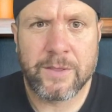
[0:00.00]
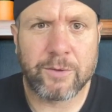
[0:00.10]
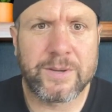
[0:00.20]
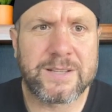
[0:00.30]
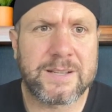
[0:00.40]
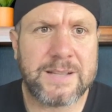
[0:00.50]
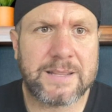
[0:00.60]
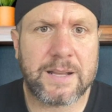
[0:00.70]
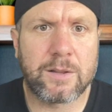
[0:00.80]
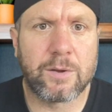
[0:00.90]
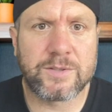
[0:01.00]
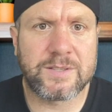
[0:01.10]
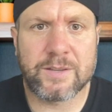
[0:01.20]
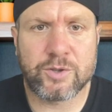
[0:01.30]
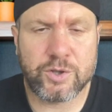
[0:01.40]
The reason it's not that close
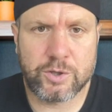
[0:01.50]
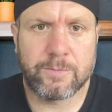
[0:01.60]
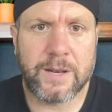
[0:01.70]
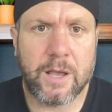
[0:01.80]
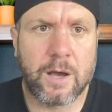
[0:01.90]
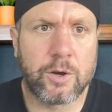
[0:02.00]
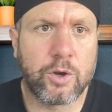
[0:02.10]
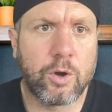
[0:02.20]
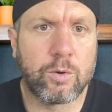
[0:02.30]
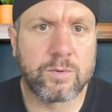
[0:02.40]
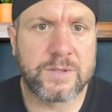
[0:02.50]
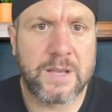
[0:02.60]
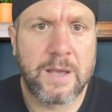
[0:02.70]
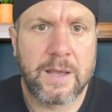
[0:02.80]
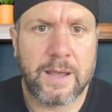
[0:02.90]
is there's just too many unknowns
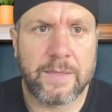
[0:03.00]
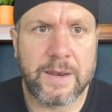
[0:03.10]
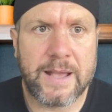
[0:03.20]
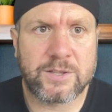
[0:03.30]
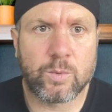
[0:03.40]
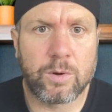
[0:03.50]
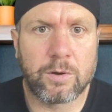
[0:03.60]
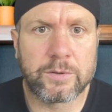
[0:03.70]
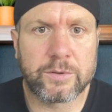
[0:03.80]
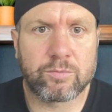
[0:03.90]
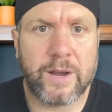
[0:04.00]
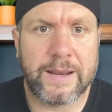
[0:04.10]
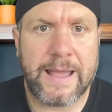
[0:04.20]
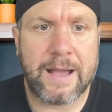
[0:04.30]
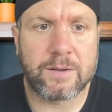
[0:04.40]
in the Nets world
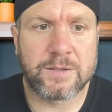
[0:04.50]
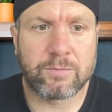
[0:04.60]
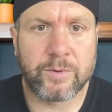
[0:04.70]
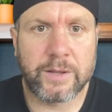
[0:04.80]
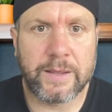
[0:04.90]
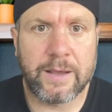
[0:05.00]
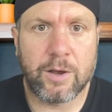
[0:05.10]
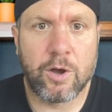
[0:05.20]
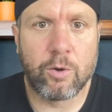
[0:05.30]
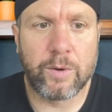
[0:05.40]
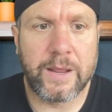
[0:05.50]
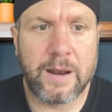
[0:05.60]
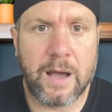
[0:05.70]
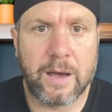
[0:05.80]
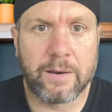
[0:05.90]
right now to really hone
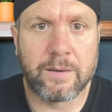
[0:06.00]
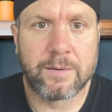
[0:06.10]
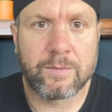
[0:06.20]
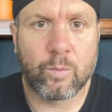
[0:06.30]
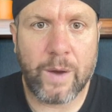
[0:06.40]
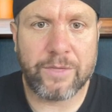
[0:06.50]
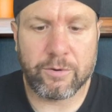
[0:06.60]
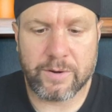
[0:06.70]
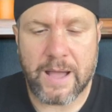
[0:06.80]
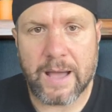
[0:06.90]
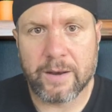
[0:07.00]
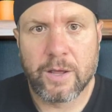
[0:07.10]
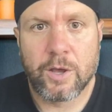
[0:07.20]
in on whether or not